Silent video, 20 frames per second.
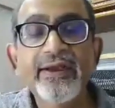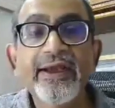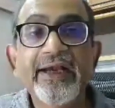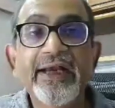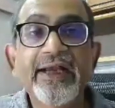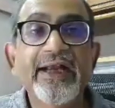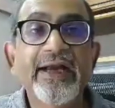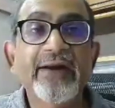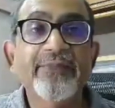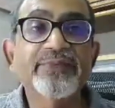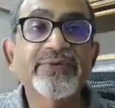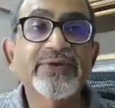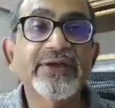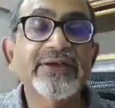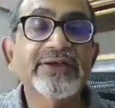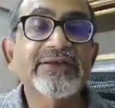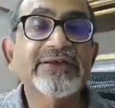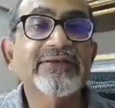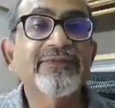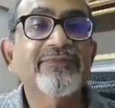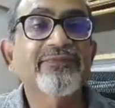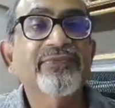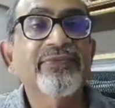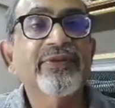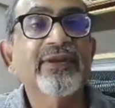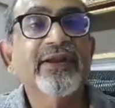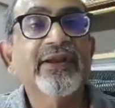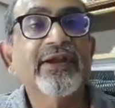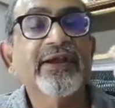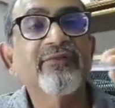An abscess
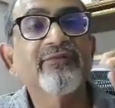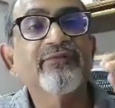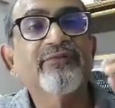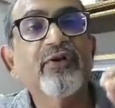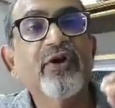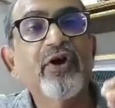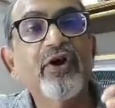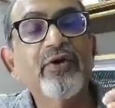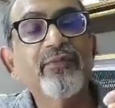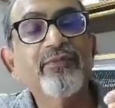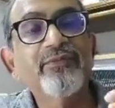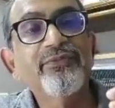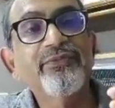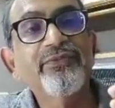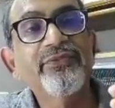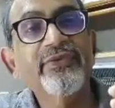can form